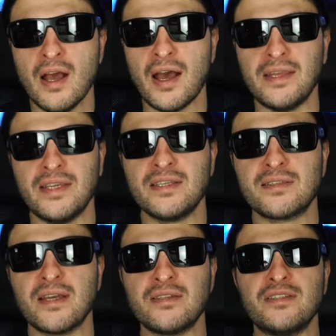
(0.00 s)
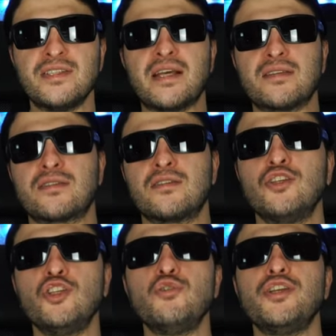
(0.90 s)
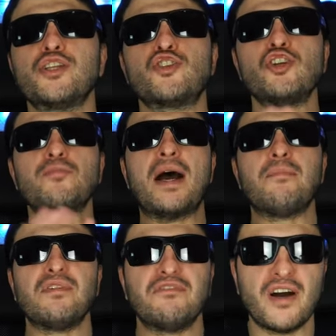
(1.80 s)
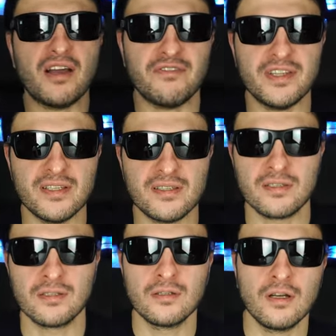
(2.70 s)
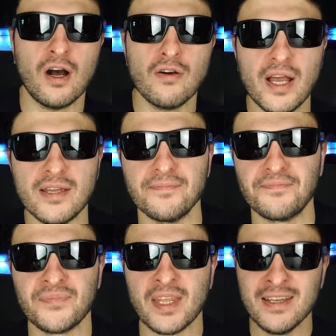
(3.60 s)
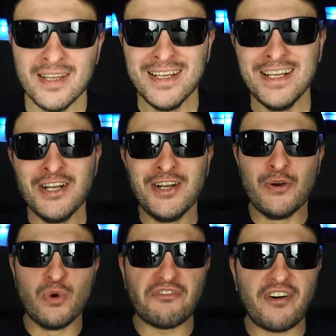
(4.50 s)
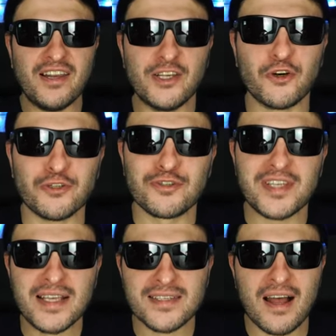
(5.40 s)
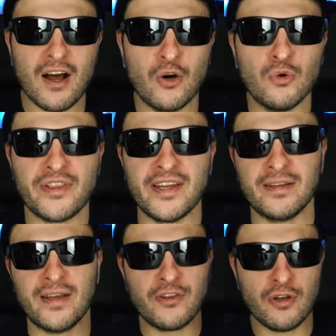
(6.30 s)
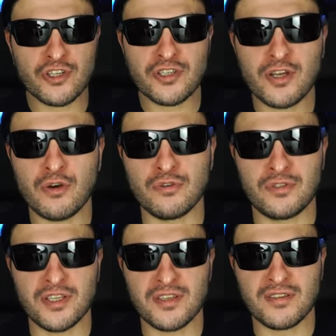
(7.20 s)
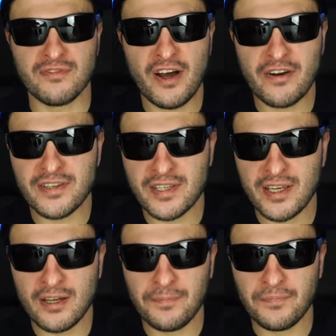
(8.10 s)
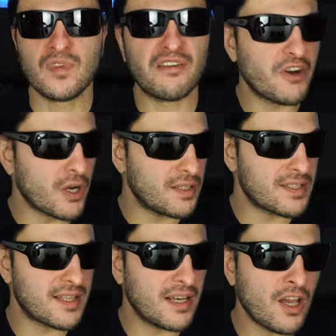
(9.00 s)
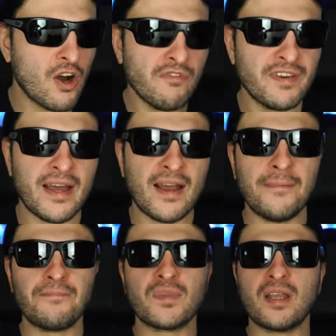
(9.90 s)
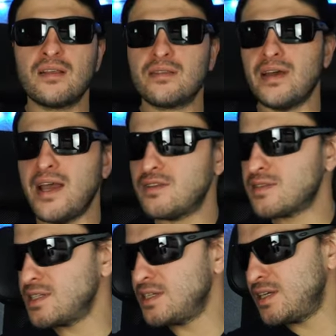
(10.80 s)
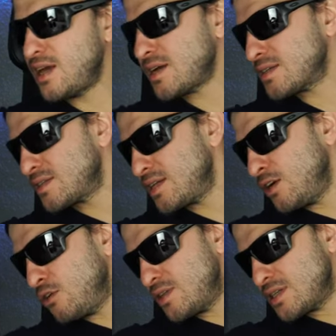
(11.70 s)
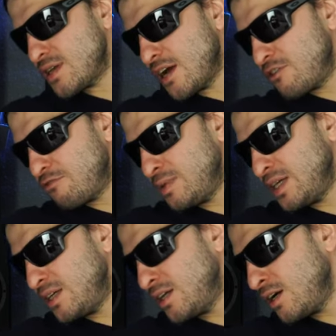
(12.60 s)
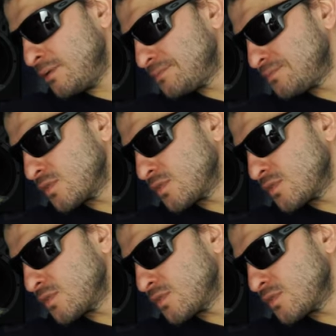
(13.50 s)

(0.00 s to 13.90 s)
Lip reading: And he stated, yes, you need a tube amplifier for this. Okay, we finally got to test that whole thing. And not just those, the Sazvaras here, the Focal Stelia over there, the LCD XC on this side of me here.